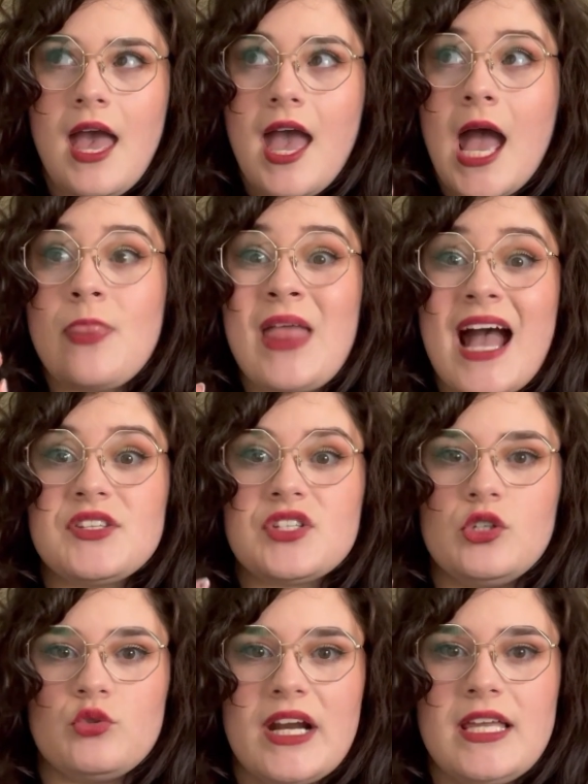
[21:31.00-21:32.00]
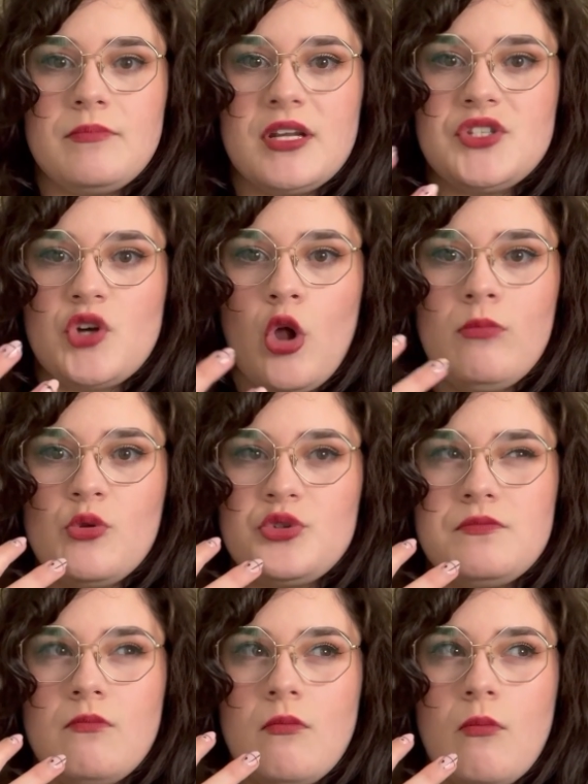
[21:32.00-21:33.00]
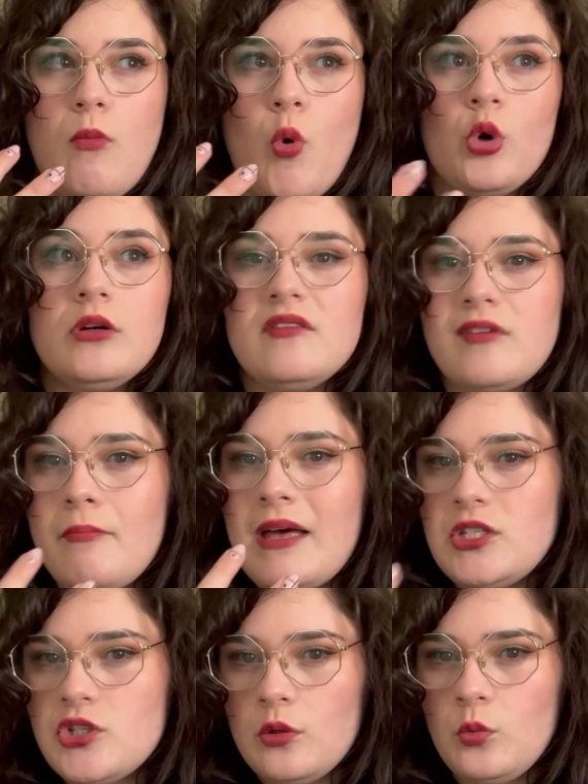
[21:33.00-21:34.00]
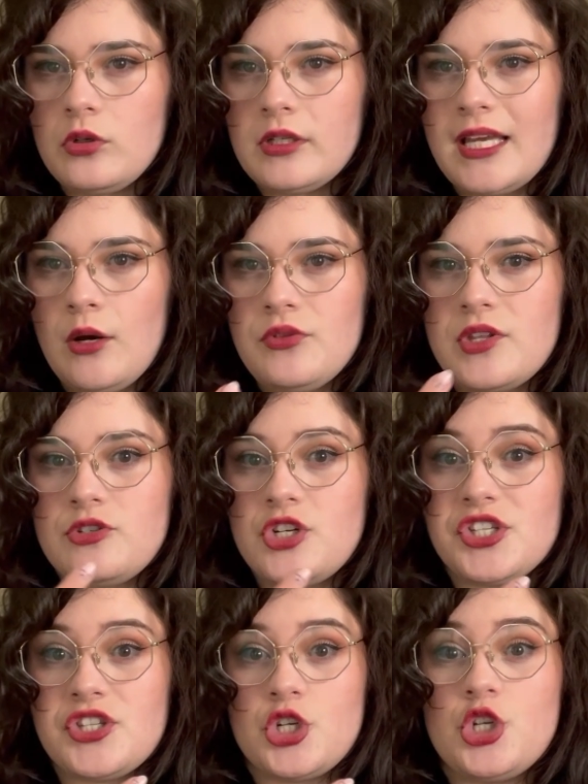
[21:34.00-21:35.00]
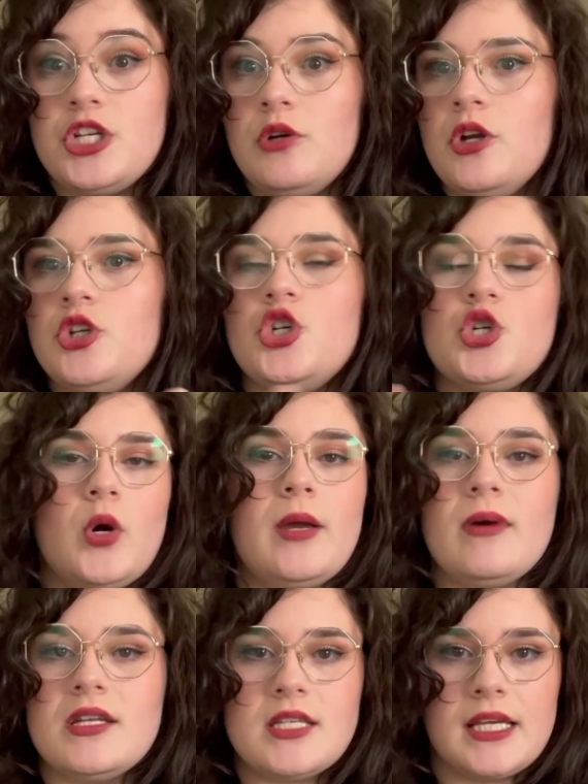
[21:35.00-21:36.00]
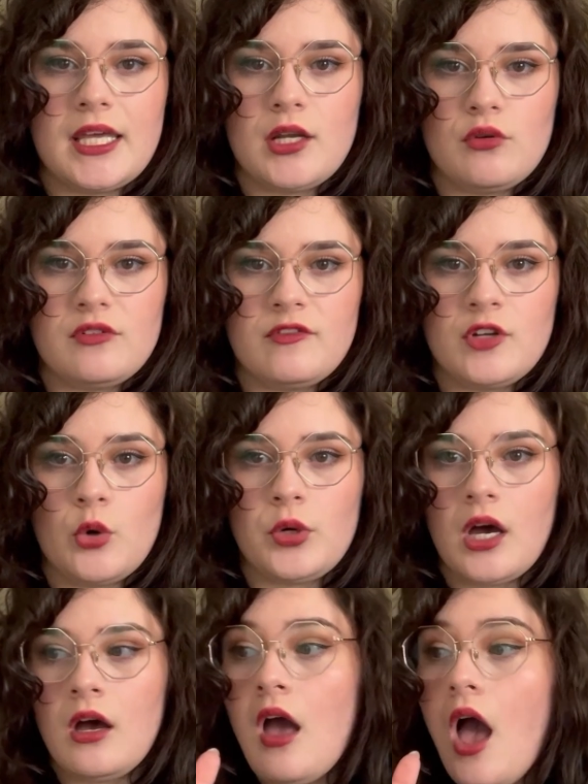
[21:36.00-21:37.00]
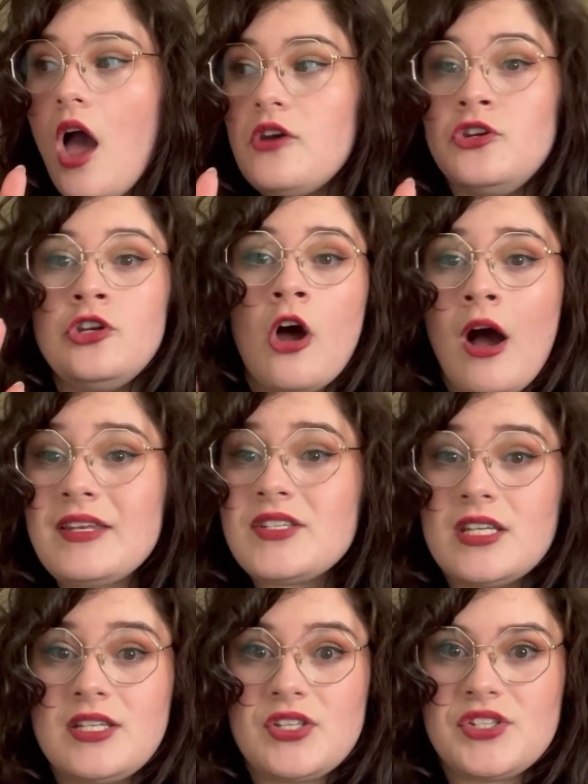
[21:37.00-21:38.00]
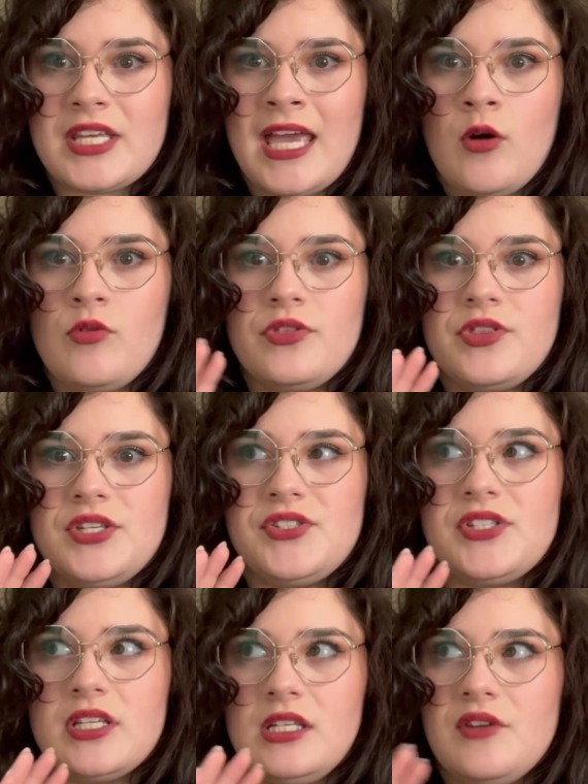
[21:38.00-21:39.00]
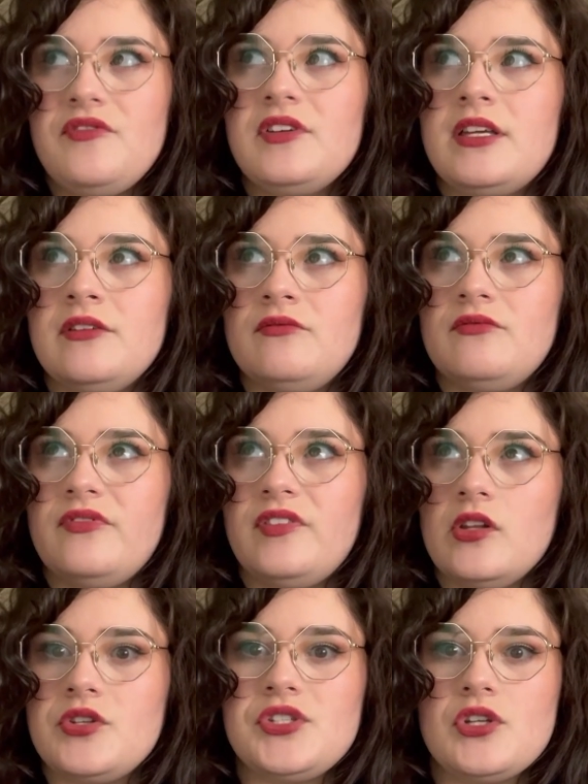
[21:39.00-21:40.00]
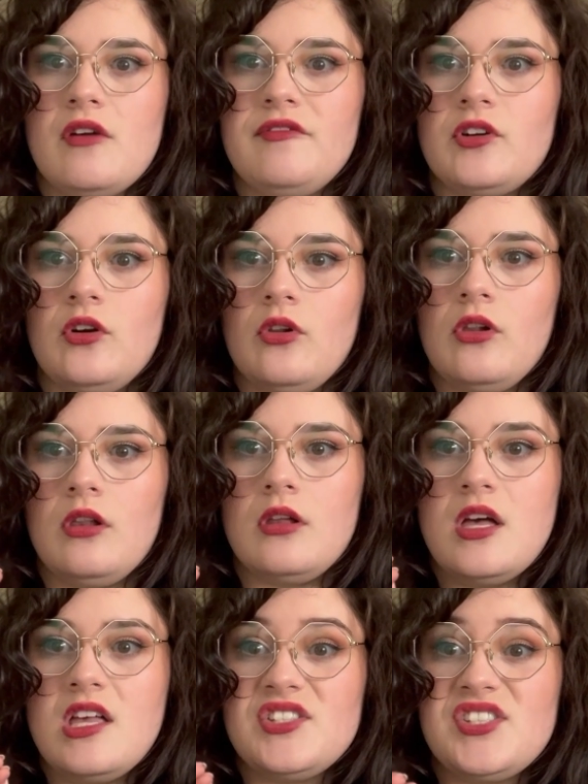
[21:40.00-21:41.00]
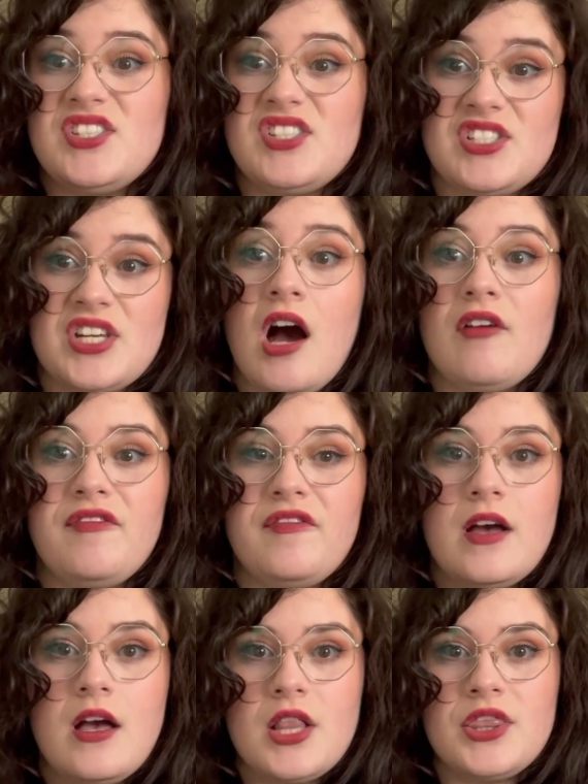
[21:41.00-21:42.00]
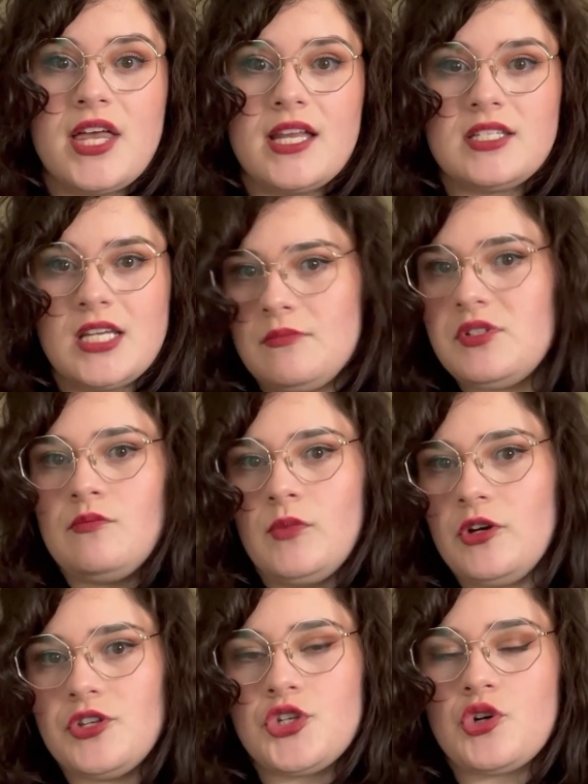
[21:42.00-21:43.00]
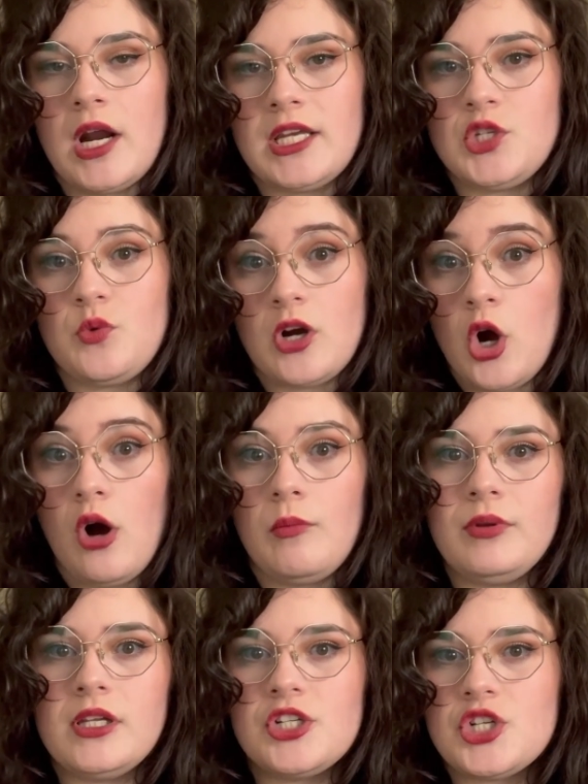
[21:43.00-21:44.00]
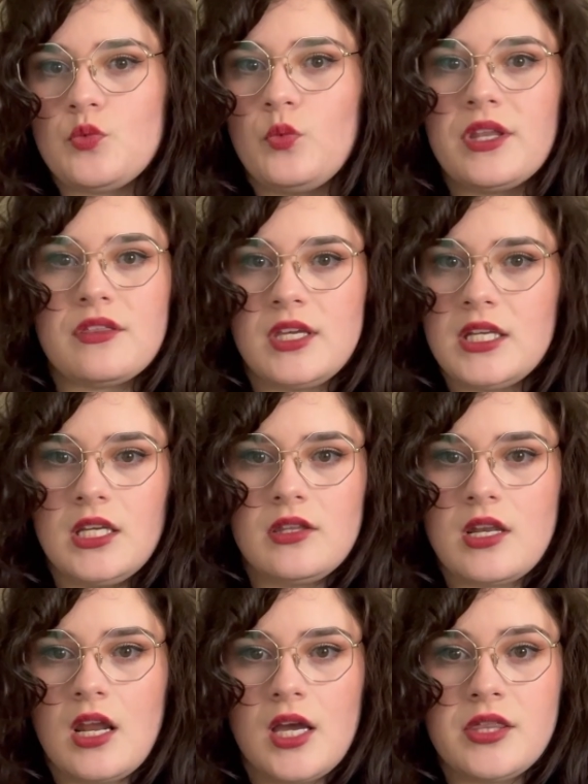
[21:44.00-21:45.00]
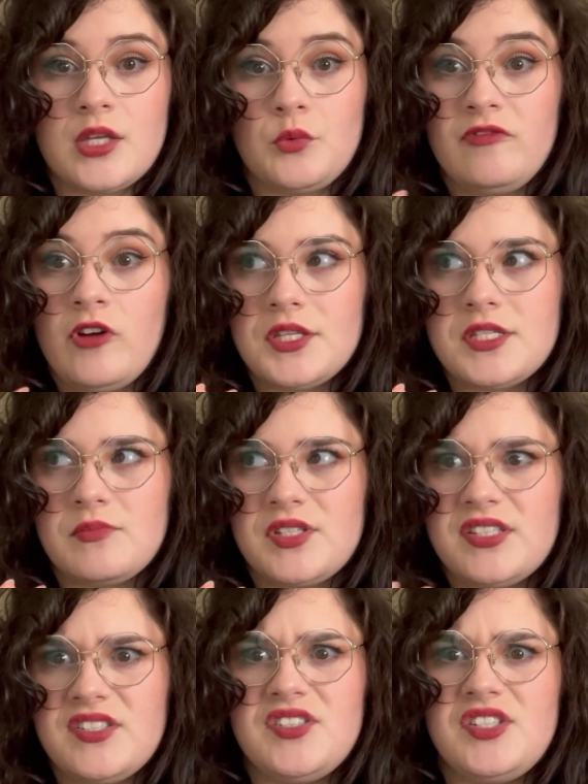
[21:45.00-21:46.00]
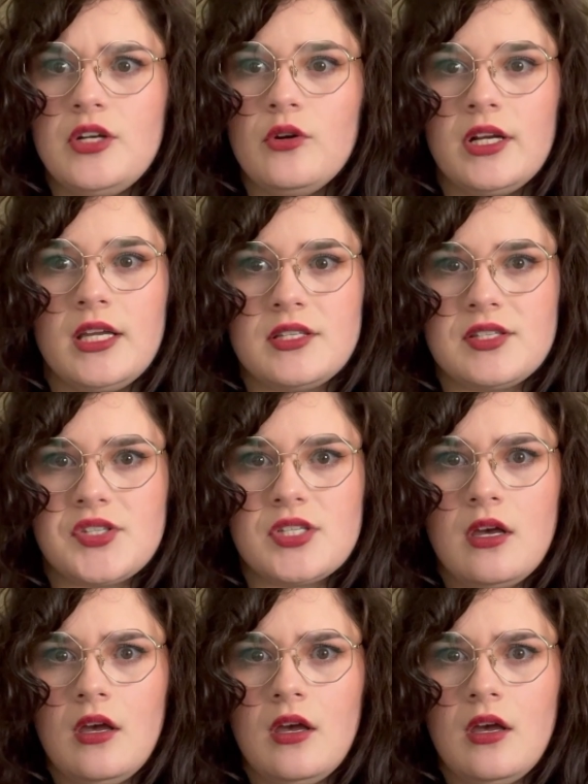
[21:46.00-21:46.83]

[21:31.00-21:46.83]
And that's great, but it's almost more of a mental workout than just the sheer enjoyment I get out of Nona. Not to discount the significant philosophical stuff that Tamsin Muir is trying to accomplish with Gideon the Ninth. Like, we've got some serious